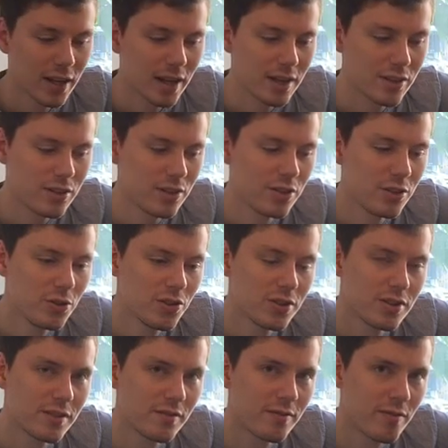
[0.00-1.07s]
And he
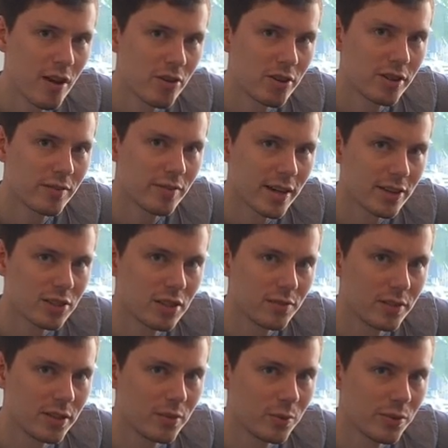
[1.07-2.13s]
uses it very
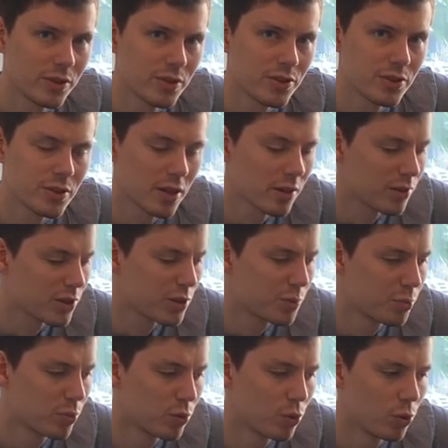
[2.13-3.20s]
effectively with this uh,
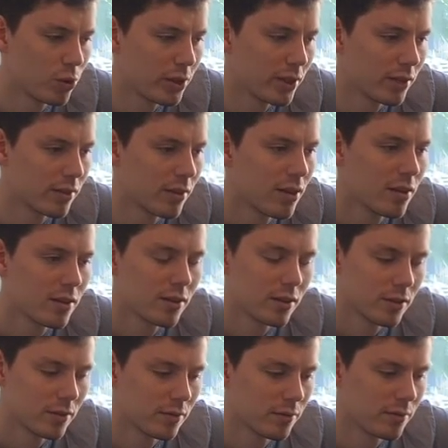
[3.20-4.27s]
sprawling,
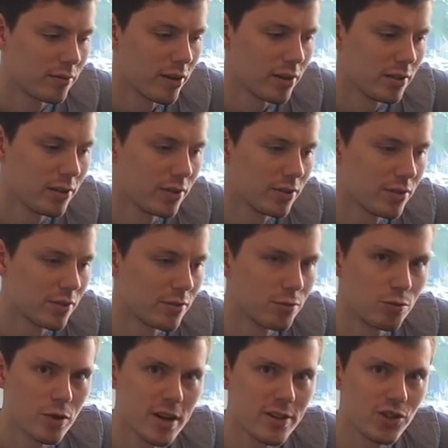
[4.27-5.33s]
violent
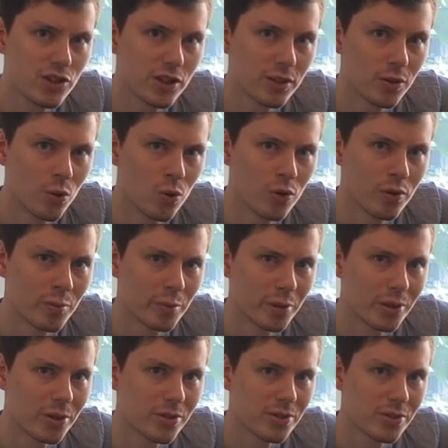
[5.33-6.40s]
and raging organ
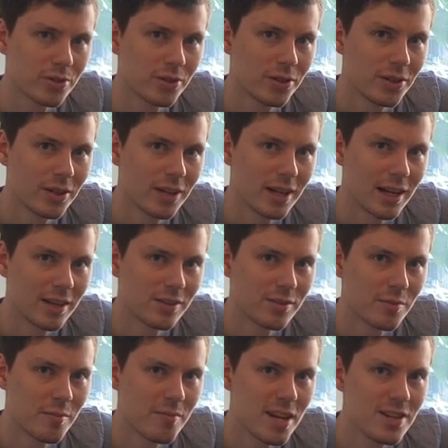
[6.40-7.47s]
part and
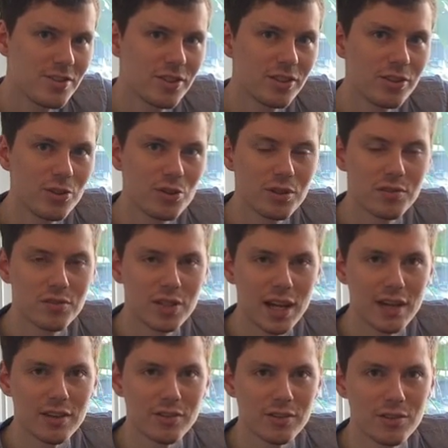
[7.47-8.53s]
amazing use of
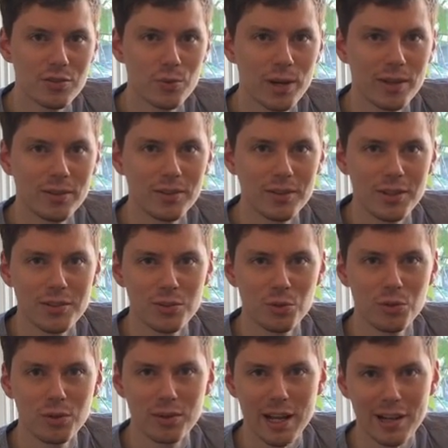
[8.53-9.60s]
text as well. It's
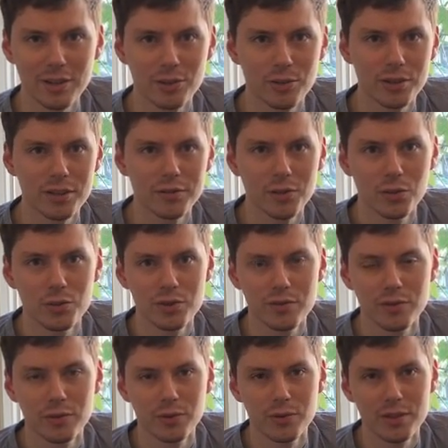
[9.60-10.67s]
all an allegory, of course,
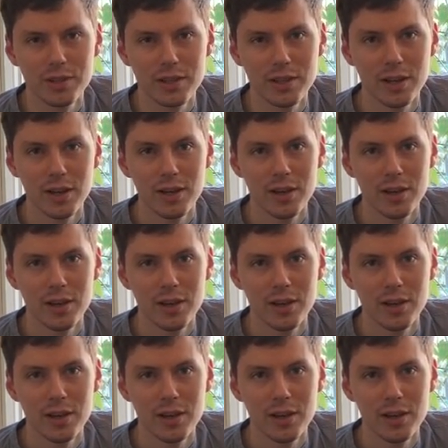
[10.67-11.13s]
for the,